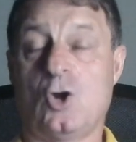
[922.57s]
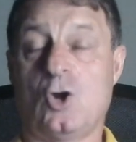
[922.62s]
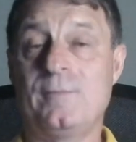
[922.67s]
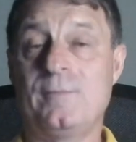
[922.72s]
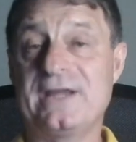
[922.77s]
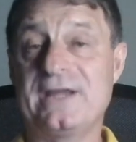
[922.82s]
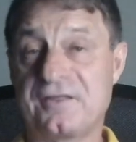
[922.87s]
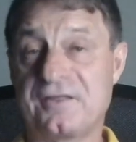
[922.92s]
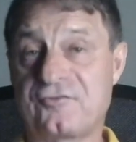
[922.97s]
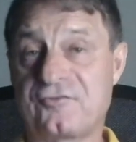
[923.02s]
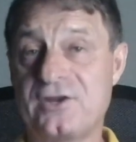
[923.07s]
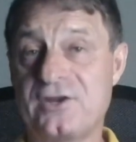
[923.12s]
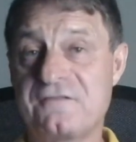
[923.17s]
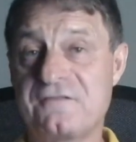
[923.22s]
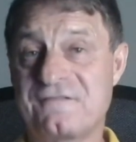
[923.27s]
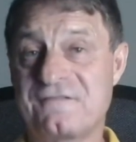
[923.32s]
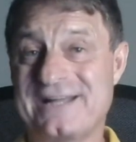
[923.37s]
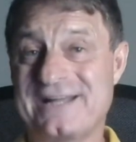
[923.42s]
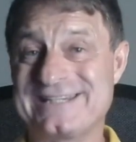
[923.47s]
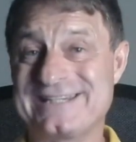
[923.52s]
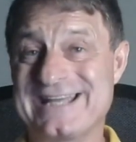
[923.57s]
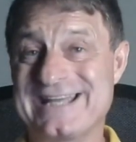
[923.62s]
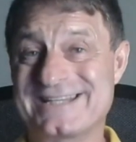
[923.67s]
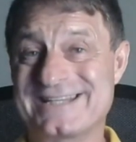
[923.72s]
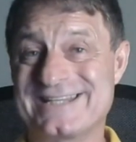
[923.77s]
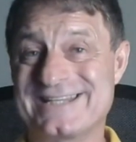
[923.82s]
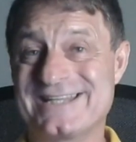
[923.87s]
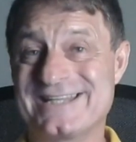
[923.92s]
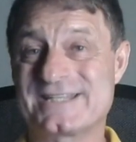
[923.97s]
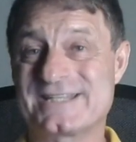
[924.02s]
Omega 3 fatty
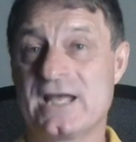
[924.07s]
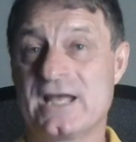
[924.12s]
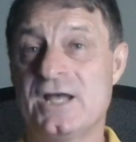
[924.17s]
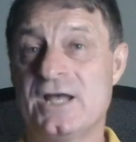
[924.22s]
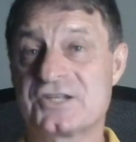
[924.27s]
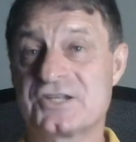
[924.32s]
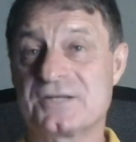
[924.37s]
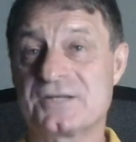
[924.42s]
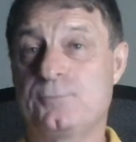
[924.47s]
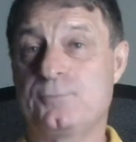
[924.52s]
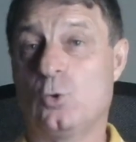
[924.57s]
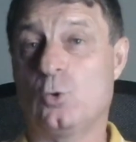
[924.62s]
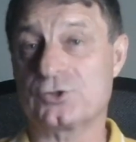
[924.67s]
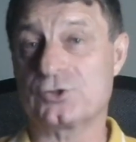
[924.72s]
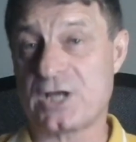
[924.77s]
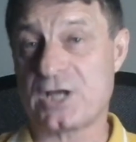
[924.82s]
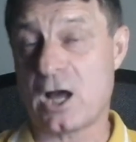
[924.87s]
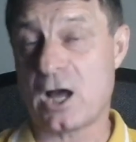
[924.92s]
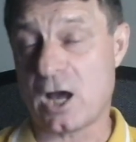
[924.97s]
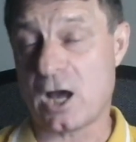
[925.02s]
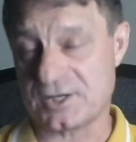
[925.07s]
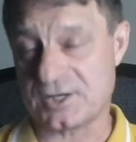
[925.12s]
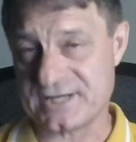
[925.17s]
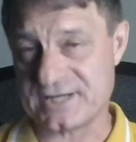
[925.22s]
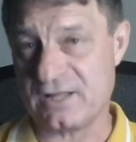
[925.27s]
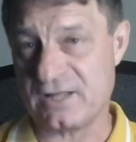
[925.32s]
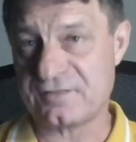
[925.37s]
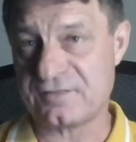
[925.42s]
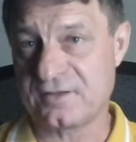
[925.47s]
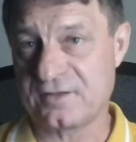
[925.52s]
acids support heart
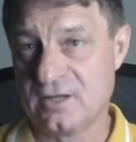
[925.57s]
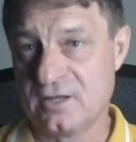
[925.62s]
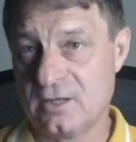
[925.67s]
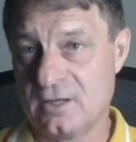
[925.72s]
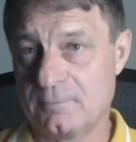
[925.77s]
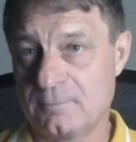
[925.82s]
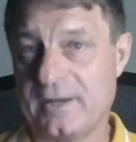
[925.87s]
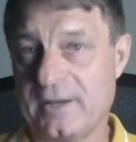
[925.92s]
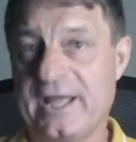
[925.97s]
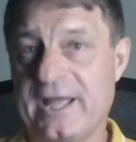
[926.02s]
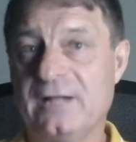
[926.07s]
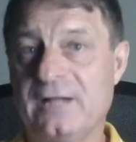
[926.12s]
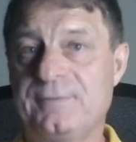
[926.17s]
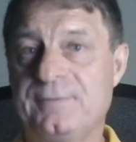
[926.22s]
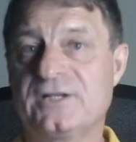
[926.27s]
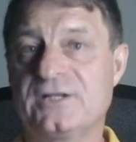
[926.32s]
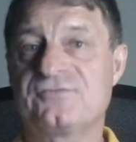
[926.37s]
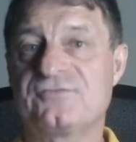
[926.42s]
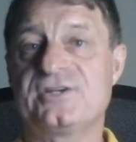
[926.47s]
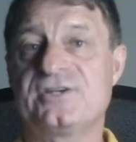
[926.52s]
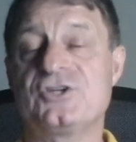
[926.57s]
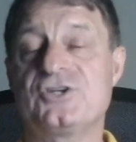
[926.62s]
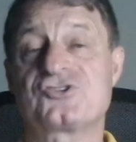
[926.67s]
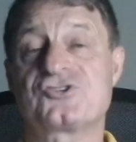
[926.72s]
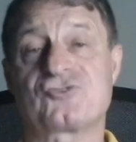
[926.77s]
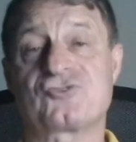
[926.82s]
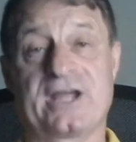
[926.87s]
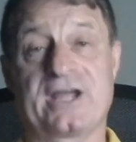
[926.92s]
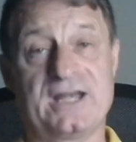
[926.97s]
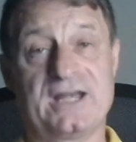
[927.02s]
health by helping to
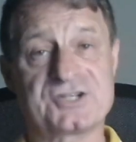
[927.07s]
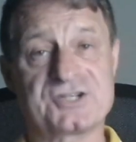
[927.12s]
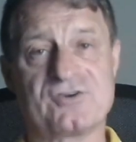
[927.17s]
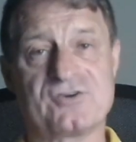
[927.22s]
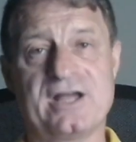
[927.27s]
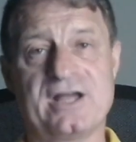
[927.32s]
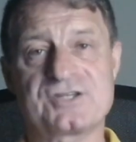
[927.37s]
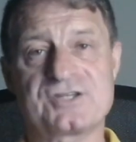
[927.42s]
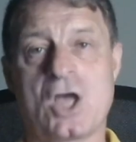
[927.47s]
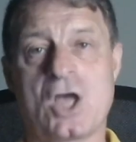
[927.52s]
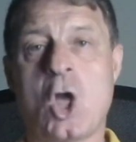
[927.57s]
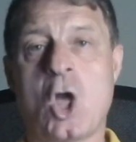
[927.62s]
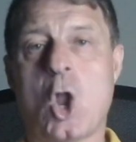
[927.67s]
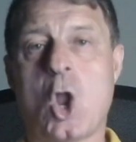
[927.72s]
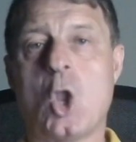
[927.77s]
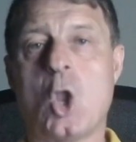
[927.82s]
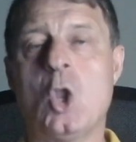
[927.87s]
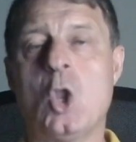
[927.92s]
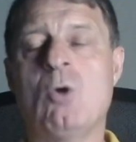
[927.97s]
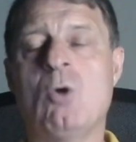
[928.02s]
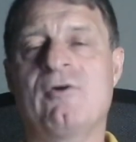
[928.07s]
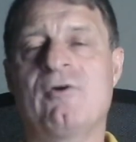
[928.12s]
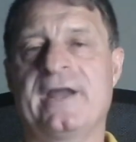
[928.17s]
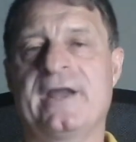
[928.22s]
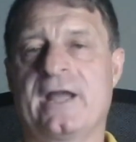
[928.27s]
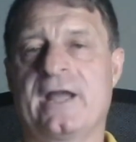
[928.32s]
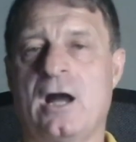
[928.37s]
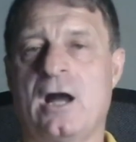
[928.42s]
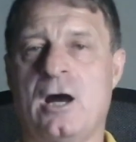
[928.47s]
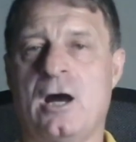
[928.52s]
reduce triglycerides,
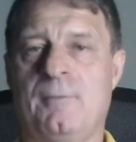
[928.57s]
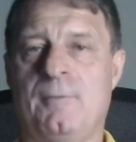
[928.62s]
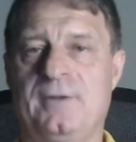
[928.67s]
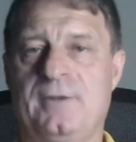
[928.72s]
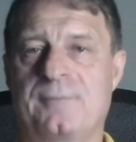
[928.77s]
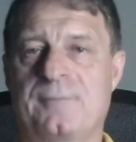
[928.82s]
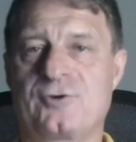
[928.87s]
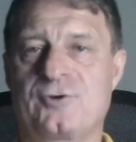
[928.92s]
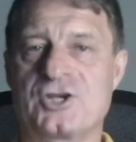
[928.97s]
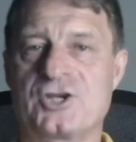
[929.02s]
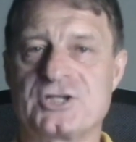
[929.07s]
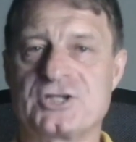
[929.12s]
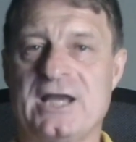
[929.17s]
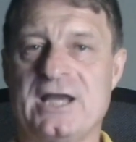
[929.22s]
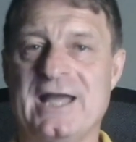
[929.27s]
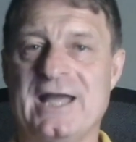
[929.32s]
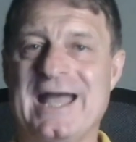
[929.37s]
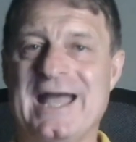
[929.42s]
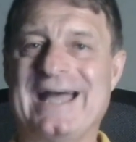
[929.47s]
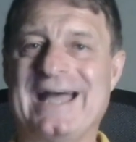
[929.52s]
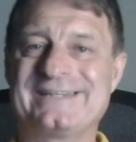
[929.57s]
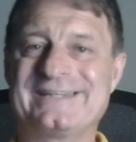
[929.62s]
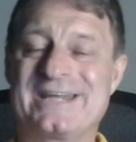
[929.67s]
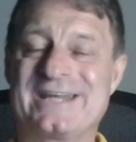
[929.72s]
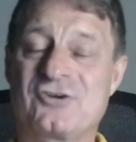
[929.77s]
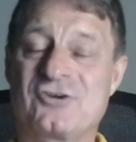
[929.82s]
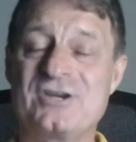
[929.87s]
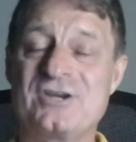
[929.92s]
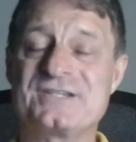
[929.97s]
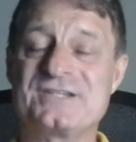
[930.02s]
lowering our blood pressure and
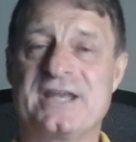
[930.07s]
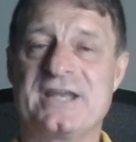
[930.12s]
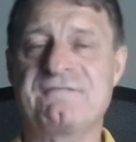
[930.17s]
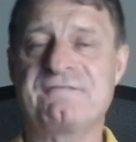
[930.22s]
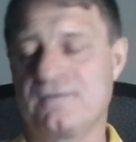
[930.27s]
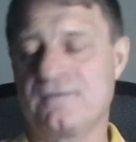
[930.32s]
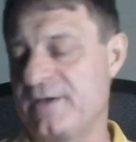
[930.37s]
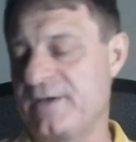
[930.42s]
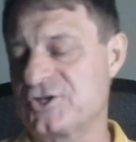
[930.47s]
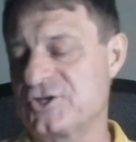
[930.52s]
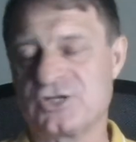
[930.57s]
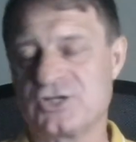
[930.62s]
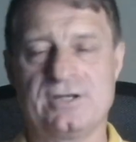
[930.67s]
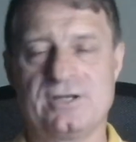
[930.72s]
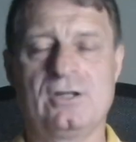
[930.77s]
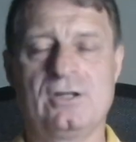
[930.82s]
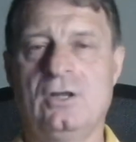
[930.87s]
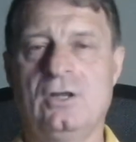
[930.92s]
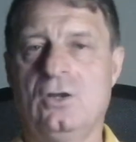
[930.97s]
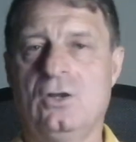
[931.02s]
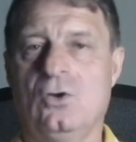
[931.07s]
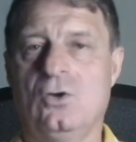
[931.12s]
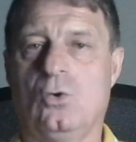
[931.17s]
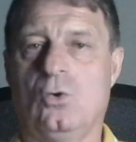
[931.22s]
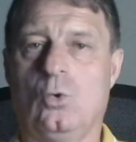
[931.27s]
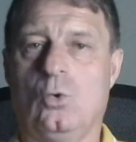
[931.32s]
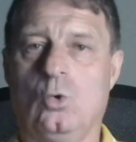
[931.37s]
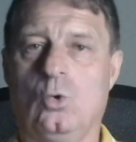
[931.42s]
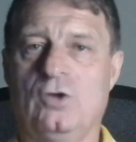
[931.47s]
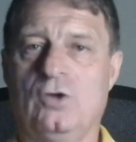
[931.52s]
decreasing inflammation
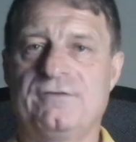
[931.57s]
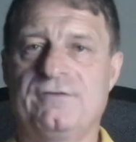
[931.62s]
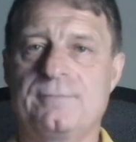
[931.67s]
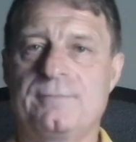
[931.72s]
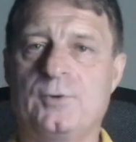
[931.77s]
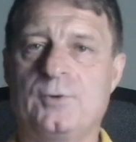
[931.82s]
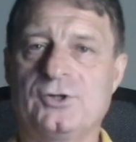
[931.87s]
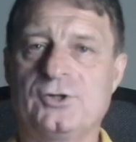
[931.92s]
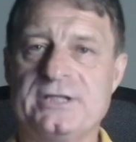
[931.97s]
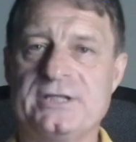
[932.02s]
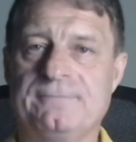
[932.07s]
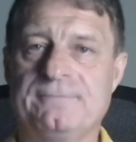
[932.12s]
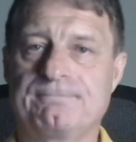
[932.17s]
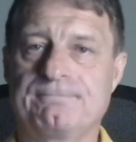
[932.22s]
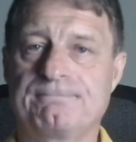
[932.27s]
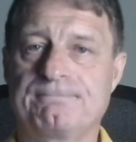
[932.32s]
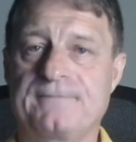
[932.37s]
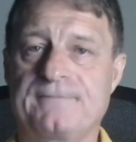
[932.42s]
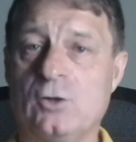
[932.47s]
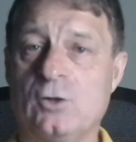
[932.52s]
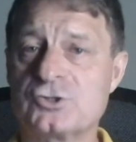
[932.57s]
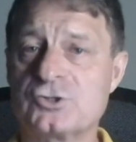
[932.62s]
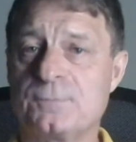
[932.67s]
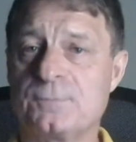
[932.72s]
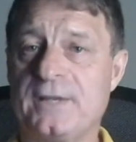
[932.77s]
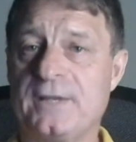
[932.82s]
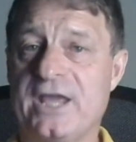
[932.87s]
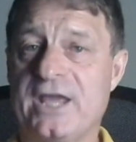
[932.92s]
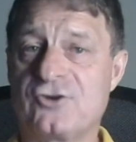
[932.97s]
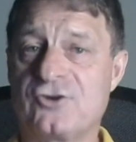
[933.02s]
all over the body. They also
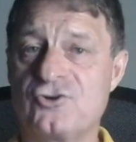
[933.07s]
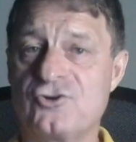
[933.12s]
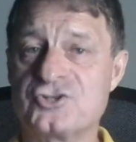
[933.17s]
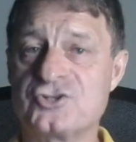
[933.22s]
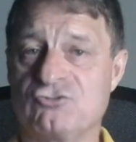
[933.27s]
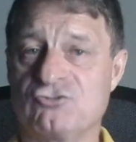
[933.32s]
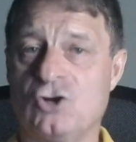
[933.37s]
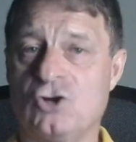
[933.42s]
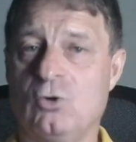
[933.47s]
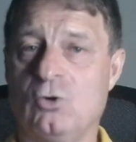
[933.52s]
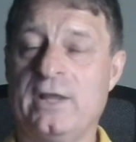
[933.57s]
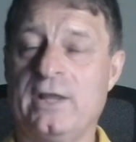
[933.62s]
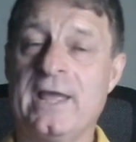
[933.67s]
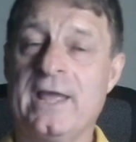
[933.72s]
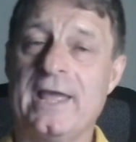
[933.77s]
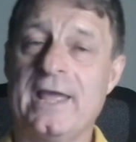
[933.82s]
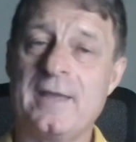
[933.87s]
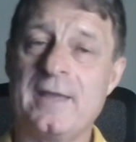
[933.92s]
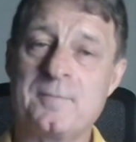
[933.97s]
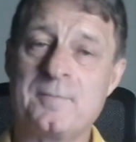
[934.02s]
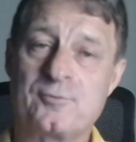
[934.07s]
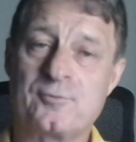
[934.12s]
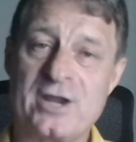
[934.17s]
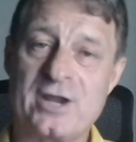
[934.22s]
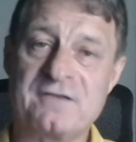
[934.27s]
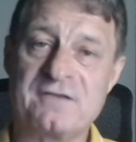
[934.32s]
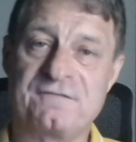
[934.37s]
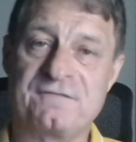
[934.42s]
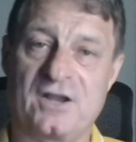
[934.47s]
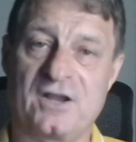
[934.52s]
play a crucial role in
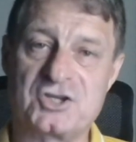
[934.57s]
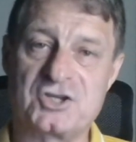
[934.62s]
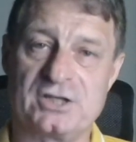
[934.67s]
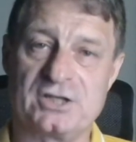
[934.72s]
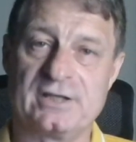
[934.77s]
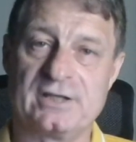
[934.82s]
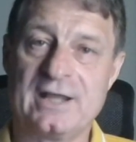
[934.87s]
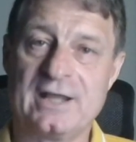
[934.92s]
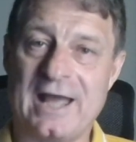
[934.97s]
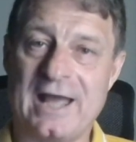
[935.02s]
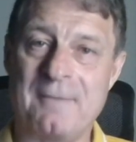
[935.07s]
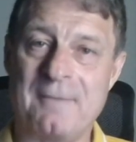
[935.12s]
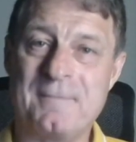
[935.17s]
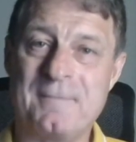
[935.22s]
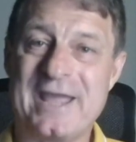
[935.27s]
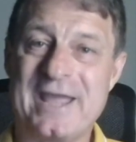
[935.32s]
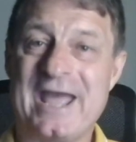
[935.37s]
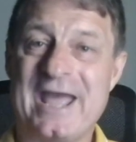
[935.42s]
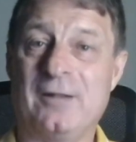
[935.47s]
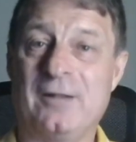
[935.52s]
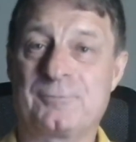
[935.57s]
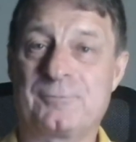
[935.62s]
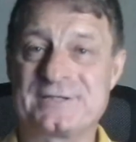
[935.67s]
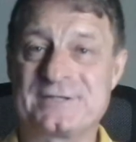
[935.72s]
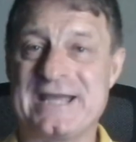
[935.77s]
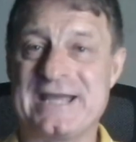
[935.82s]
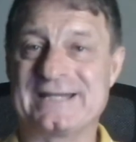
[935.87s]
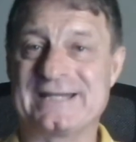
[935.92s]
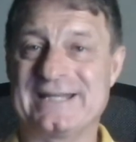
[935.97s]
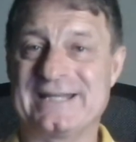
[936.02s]
brain function and may help
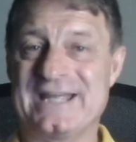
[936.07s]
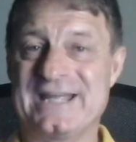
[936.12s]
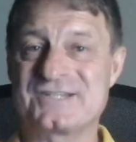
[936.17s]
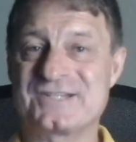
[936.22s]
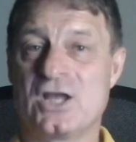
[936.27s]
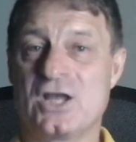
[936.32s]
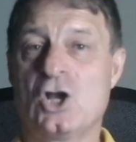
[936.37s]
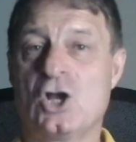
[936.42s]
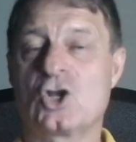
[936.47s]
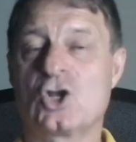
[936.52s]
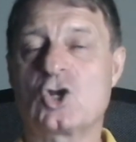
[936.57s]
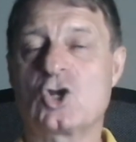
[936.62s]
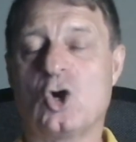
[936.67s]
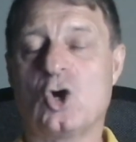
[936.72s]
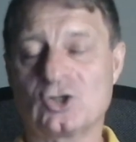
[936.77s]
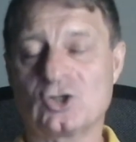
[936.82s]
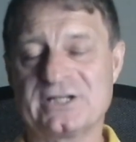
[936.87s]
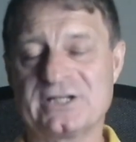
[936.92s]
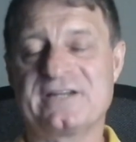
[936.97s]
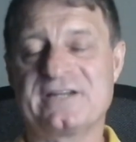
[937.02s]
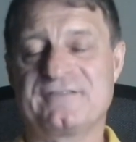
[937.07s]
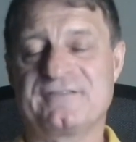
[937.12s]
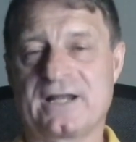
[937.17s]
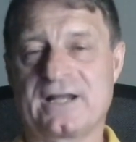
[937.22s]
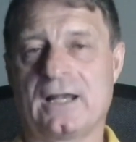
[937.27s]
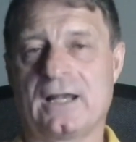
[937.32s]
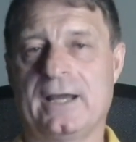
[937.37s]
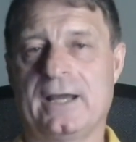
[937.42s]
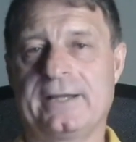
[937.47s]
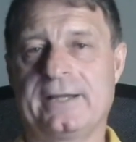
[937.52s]
protect against cognitive
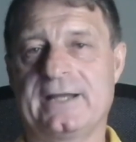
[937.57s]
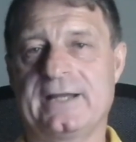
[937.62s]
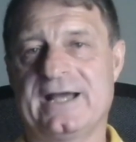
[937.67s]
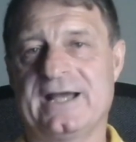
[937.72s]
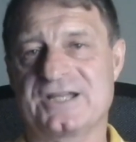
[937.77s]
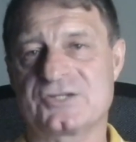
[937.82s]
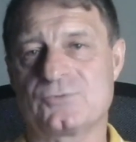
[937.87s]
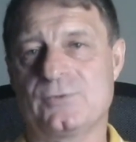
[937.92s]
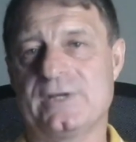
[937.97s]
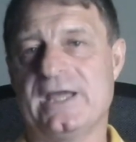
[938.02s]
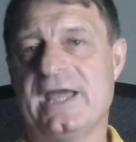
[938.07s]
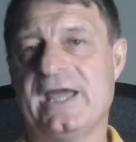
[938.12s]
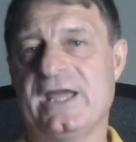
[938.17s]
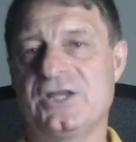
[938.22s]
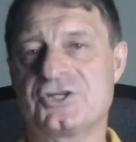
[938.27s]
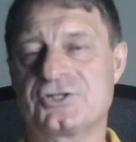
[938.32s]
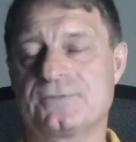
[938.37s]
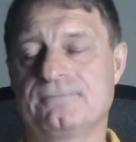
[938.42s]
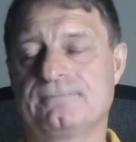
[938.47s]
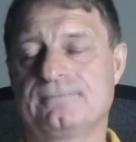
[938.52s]
decline as we age.